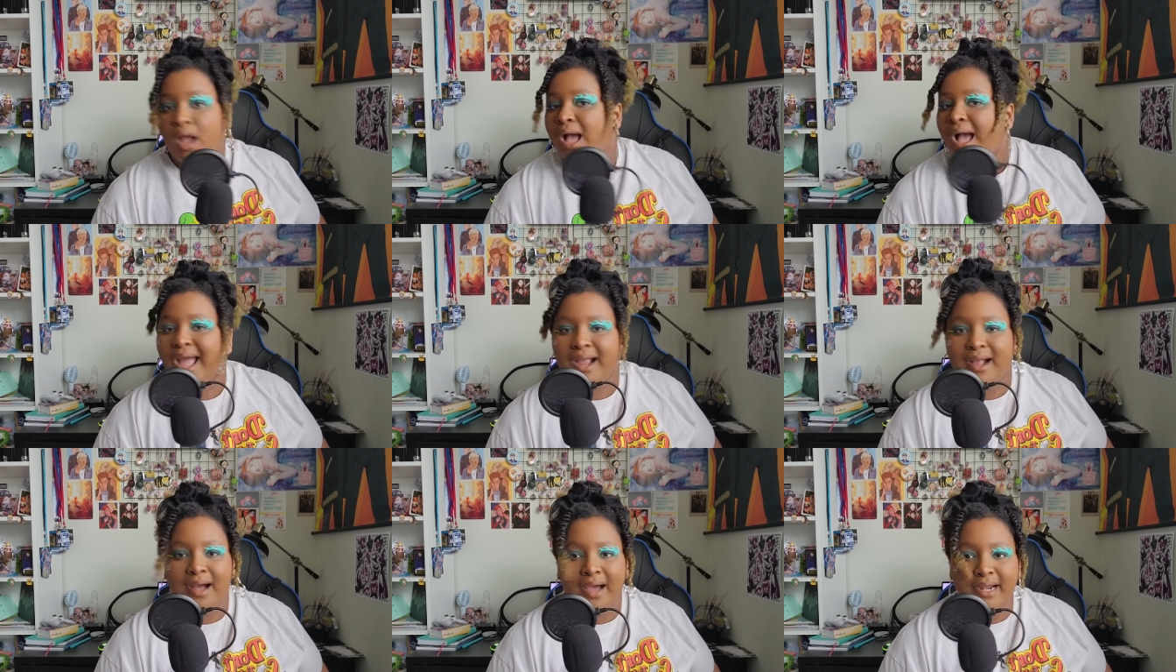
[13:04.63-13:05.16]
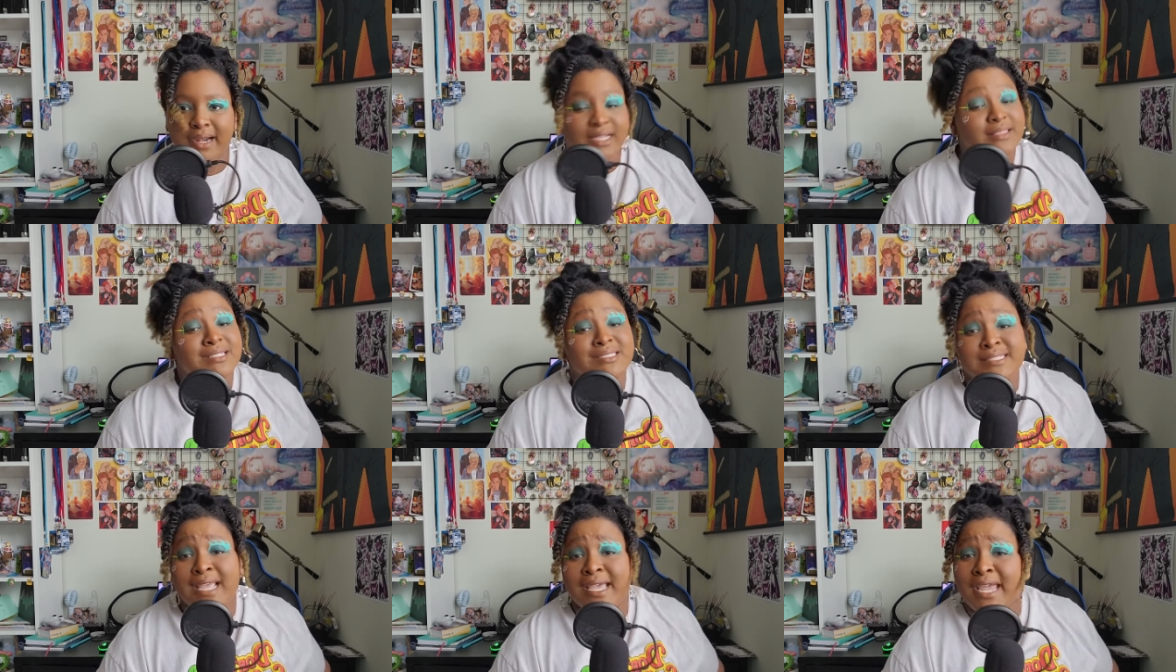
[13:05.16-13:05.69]
Iconic. The
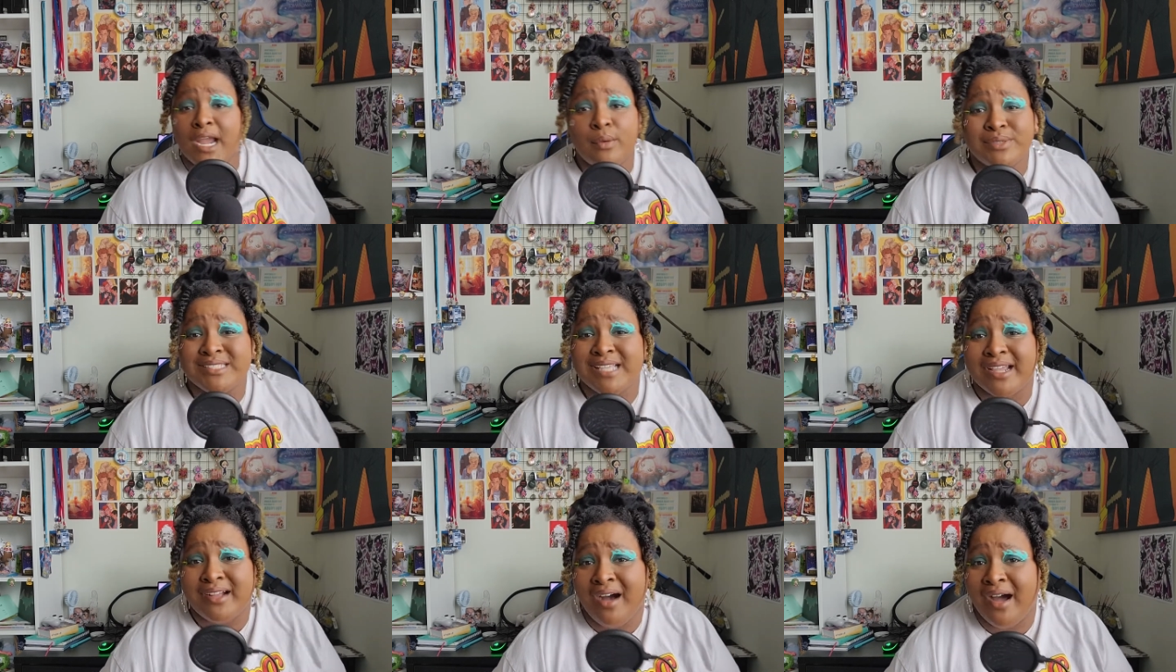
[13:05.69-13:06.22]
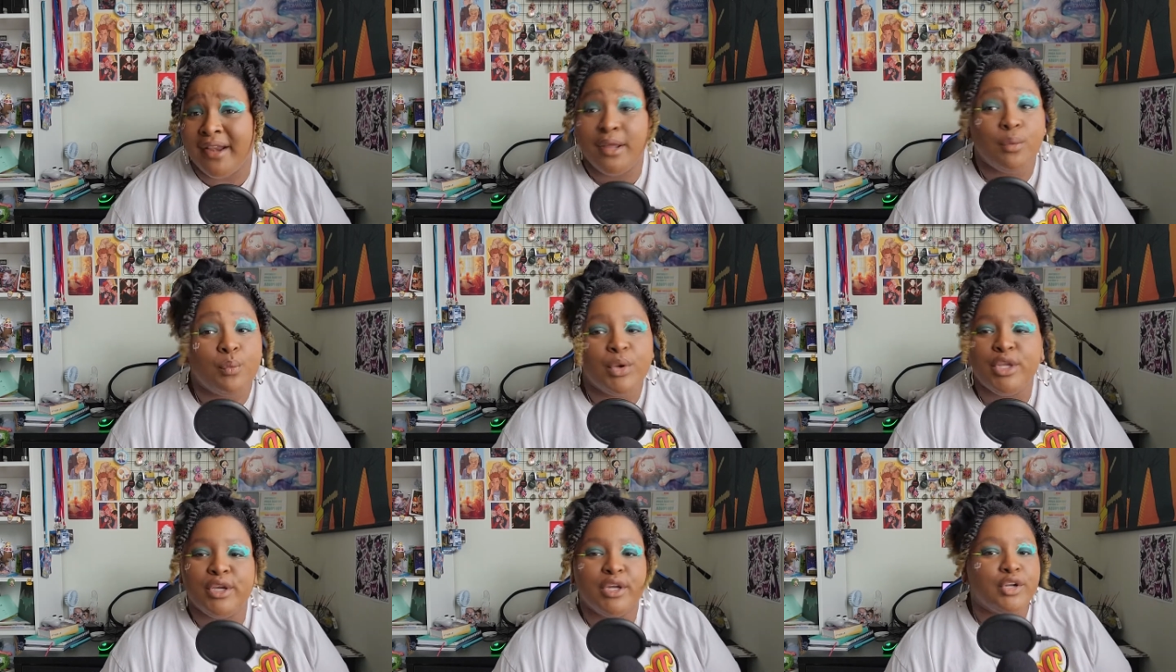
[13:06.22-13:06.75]
snake hair was iconic. What
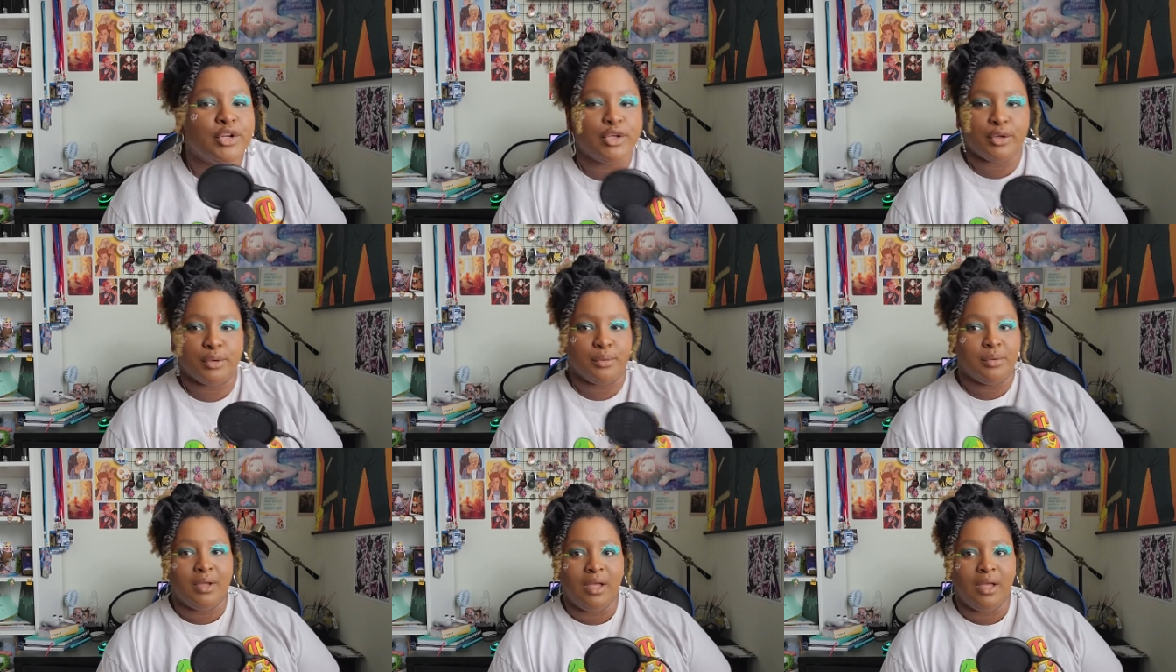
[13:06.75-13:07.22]
are you going to do?